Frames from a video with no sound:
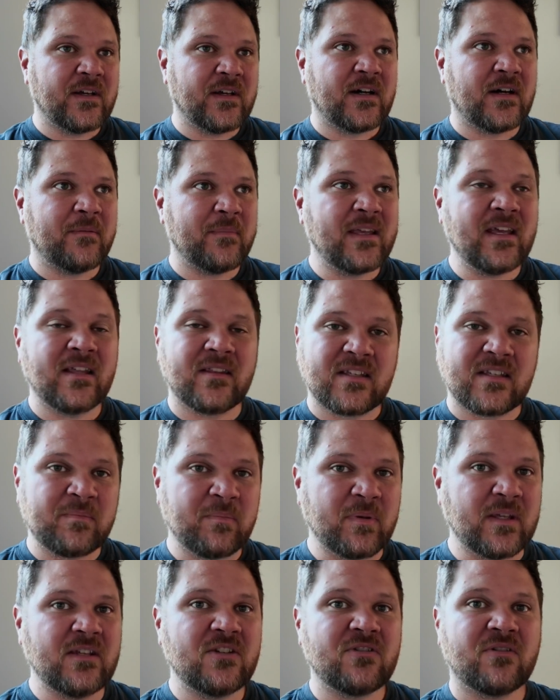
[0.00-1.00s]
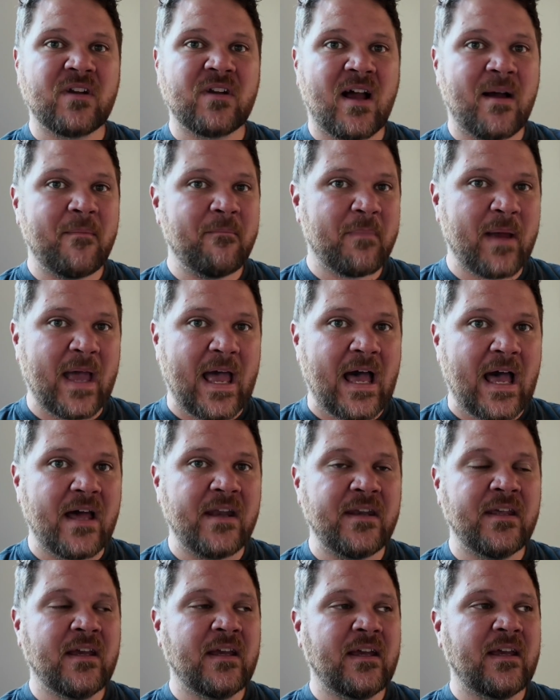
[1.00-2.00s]
Again, the speeds are not
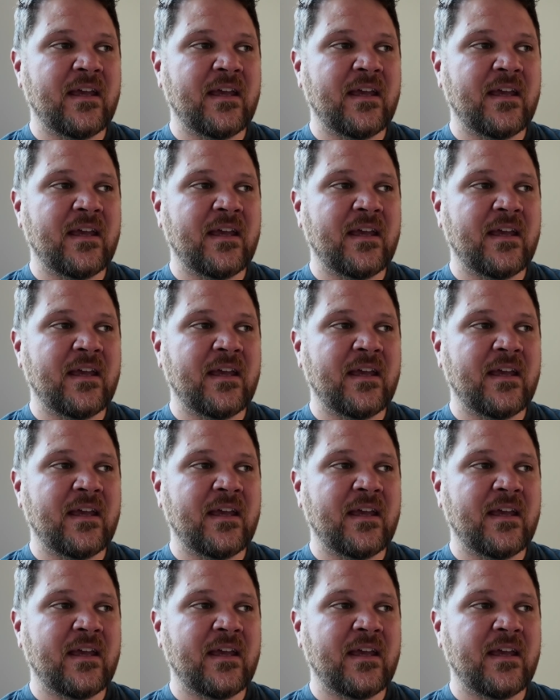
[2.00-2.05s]
bad,